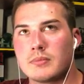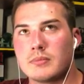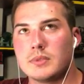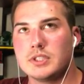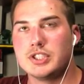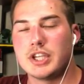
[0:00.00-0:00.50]

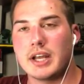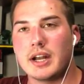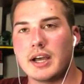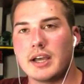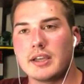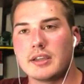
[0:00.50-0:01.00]

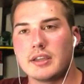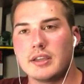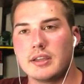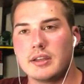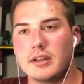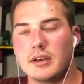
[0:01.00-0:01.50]
Jedi
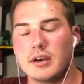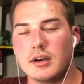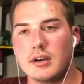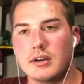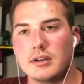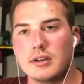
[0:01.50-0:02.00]
in
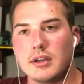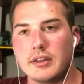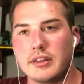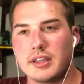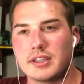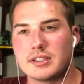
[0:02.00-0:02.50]
I think
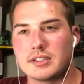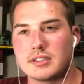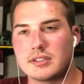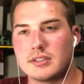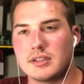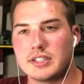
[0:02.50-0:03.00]
it's
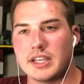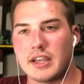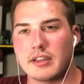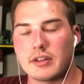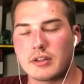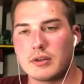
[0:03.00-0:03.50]
Attack of the
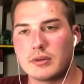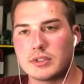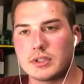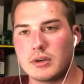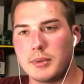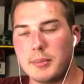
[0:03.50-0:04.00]
Clones, or
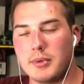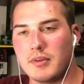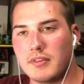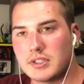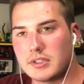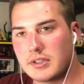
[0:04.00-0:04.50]
it might be
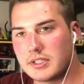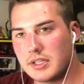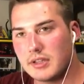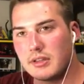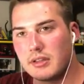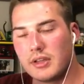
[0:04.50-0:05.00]
Revenge of the Sith.
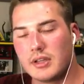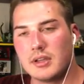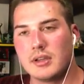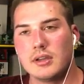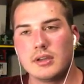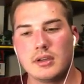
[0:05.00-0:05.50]

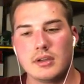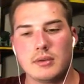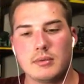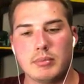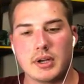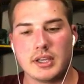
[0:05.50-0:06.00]

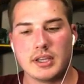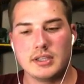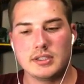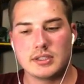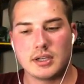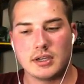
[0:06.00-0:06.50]
But he
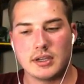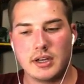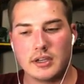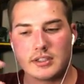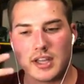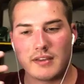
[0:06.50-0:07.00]
doesn't
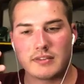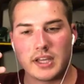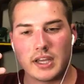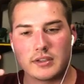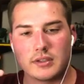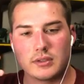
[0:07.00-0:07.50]
have
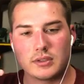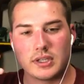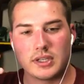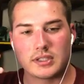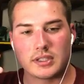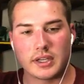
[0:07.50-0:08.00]
tattoos, and he's
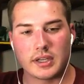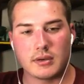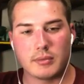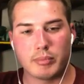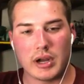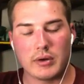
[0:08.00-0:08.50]
like a
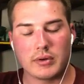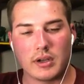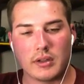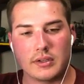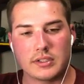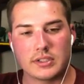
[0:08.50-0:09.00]
brown
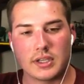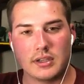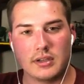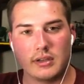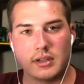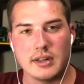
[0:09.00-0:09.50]
colored skin,
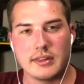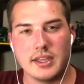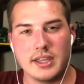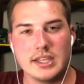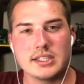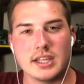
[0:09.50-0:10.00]
and I think
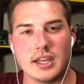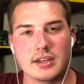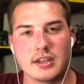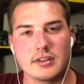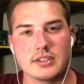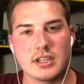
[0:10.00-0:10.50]
he's technically
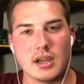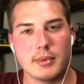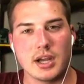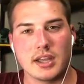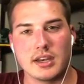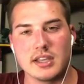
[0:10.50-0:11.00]
Zabrak,
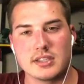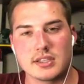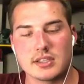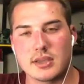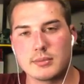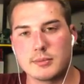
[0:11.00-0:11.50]
and he's the
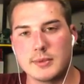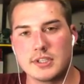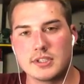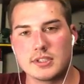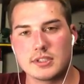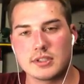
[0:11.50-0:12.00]
same species
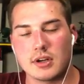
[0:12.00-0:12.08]
as Darth